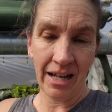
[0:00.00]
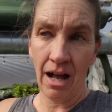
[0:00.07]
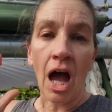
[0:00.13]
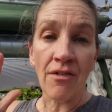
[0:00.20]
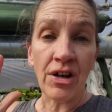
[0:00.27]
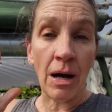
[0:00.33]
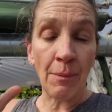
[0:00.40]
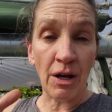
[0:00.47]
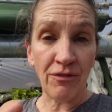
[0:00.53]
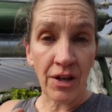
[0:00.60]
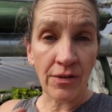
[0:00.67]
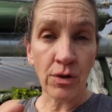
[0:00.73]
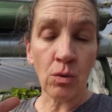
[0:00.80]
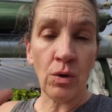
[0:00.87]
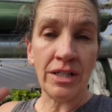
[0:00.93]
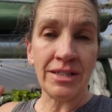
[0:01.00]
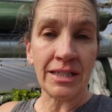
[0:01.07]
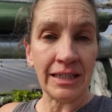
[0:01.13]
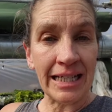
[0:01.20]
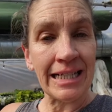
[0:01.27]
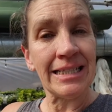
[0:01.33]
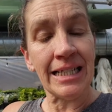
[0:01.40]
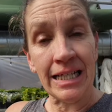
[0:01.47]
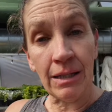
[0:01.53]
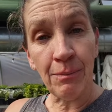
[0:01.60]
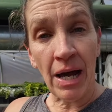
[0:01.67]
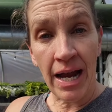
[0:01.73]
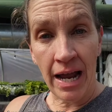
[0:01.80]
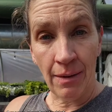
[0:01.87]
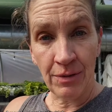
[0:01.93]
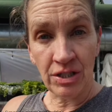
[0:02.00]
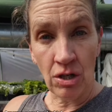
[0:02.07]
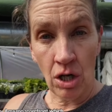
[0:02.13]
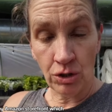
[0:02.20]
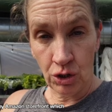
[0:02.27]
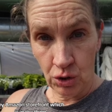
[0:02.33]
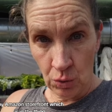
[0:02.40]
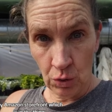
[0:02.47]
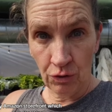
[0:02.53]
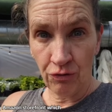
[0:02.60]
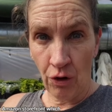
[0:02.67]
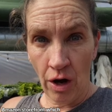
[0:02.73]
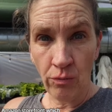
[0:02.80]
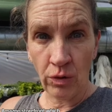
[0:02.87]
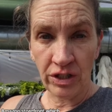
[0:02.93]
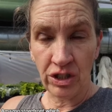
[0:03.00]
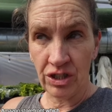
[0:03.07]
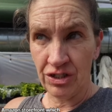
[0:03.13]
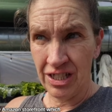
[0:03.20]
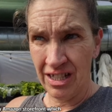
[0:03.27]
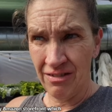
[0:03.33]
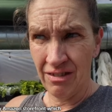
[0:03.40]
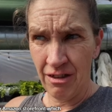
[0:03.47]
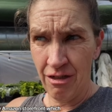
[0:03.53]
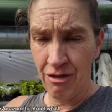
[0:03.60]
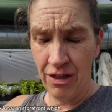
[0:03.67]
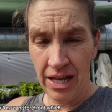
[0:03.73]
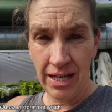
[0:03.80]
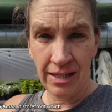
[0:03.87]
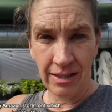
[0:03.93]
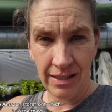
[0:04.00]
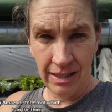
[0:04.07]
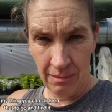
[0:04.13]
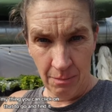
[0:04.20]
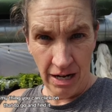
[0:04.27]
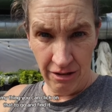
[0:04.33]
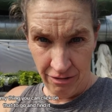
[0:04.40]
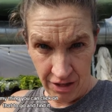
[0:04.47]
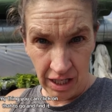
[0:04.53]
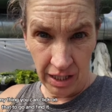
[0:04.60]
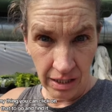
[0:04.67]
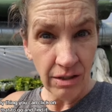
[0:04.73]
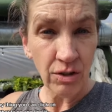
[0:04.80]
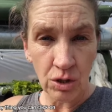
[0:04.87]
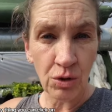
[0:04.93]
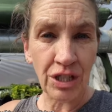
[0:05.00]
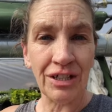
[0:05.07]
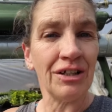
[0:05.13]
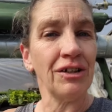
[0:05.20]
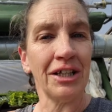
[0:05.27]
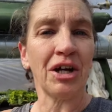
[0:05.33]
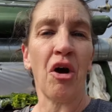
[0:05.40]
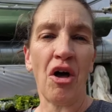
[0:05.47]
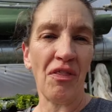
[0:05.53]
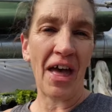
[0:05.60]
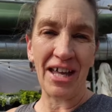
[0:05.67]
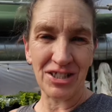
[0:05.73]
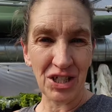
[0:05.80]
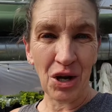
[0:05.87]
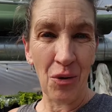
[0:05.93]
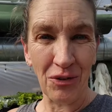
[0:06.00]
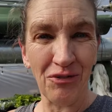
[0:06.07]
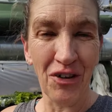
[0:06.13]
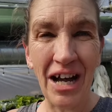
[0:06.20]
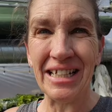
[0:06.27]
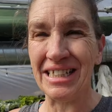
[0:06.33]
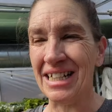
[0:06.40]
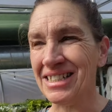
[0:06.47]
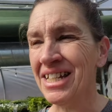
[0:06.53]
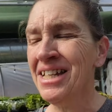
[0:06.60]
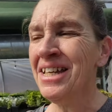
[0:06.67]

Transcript: I've got my favorite ones linked in my Amazon storefront, which is in the thing in my thing. You can click on that to go and find it.